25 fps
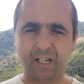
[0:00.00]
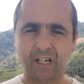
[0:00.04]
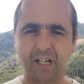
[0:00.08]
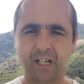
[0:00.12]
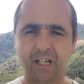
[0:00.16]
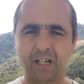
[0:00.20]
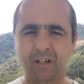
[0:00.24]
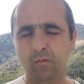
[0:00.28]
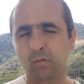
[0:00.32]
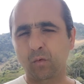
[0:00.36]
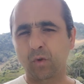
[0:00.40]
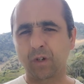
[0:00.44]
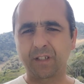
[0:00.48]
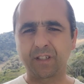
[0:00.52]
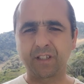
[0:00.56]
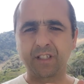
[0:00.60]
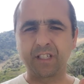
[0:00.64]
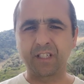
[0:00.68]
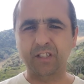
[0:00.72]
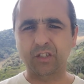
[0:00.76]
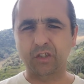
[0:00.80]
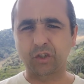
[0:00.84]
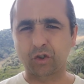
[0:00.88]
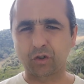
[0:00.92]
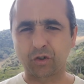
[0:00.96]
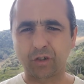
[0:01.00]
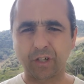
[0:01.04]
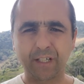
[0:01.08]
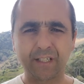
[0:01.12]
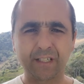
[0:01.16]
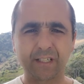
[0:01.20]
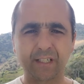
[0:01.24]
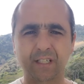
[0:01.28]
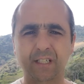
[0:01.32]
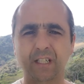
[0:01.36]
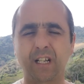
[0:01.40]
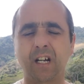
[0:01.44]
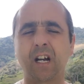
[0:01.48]
are, what these
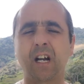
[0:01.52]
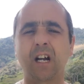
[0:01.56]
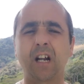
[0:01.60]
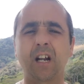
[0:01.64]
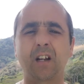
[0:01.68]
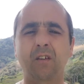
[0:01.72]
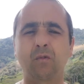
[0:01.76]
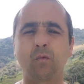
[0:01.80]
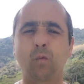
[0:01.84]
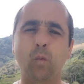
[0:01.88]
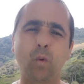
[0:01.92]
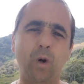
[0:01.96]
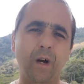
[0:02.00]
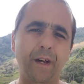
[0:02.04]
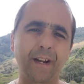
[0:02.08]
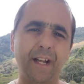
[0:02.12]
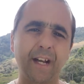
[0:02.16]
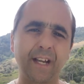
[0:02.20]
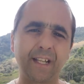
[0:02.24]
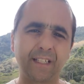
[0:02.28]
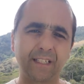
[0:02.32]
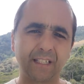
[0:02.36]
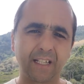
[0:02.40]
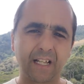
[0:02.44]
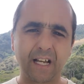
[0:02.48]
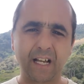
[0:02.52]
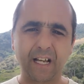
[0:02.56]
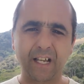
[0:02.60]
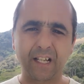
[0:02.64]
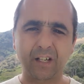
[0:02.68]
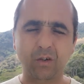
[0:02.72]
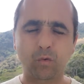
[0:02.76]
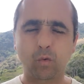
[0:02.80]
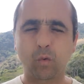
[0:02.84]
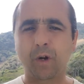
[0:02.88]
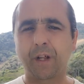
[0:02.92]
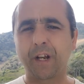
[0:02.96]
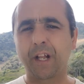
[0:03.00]
traits are, what I
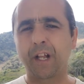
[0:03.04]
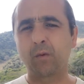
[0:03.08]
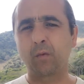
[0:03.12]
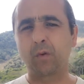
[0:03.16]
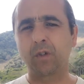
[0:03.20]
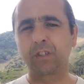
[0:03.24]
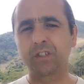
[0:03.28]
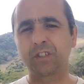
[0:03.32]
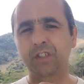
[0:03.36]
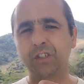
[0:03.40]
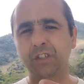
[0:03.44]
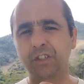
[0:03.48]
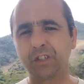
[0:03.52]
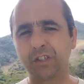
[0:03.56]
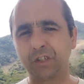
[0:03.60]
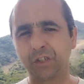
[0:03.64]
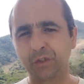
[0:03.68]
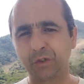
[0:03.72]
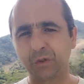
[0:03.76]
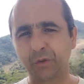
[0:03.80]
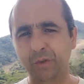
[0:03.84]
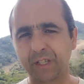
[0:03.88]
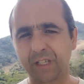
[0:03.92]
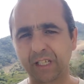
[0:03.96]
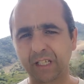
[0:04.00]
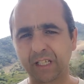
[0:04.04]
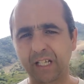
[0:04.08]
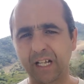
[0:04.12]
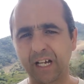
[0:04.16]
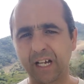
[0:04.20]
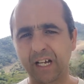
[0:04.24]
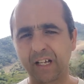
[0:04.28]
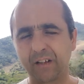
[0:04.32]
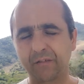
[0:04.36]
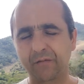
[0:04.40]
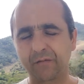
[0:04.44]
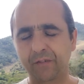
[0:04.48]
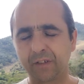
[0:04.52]
like, what I want to do with
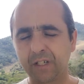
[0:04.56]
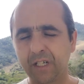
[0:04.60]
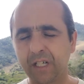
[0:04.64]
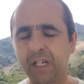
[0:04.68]
life,